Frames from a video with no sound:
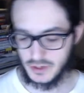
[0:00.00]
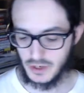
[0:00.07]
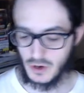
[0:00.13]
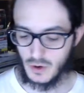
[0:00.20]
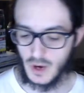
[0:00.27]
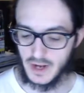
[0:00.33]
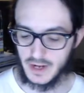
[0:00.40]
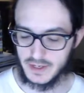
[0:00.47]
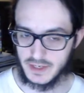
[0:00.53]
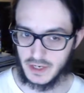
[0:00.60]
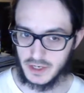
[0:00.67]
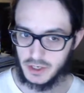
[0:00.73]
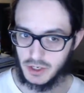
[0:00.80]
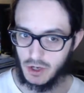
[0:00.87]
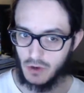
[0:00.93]
So I
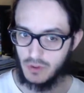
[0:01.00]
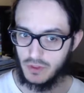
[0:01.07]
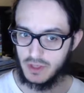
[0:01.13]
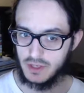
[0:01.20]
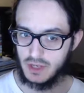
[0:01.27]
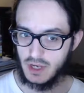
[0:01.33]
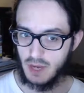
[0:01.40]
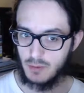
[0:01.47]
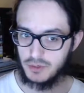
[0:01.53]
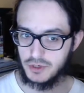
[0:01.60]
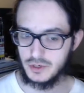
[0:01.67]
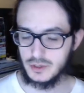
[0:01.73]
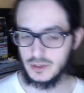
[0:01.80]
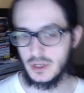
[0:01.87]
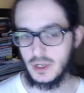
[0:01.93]
decided to go this
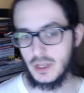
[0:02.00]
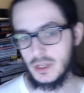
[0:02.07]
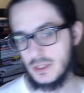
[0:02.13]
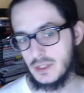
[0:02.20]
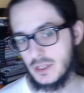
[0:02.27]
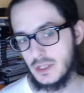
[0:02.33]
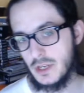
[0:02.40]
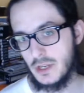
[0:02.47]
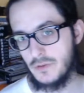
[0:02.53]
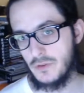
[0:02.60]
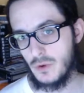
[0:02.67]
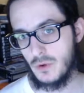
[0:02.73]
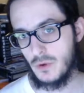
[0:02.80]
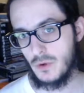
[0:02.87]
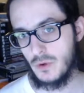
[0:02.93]
option instead
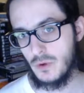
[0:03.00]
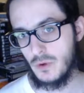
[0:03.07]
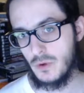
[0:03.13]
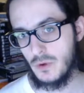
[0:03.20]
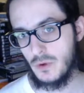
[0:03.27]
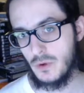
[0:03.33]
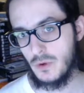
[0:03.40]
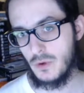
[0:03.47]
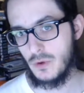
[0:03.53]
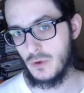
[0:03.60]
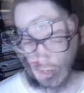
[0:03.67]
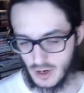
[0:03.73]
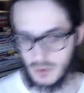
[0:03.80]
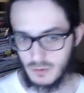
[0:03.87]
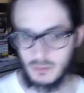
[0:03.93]
of going the
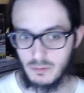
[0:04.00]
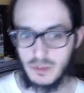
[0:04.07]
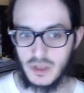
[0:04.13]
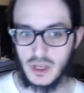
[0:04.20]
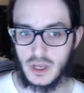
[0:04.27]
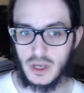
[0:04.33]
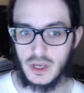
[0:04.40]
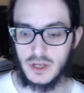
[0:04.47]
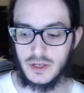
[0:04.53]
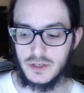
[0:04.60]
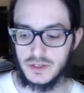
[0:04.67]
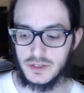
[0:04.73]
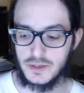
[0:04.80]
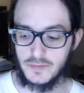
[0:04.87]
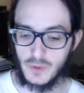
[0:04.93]
official route
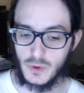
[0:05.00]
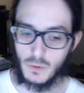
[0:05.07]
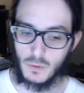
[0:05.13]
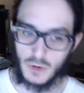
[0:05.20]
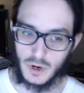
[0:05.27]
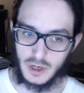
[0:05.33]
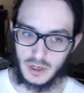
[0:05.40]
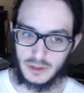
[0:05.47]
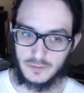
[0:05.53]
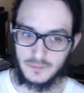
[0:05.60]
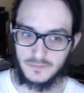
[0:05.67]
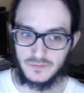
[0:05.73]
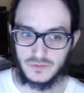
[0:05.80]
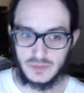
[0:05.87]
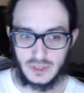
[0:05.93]
because,
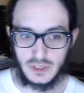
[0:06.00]
well,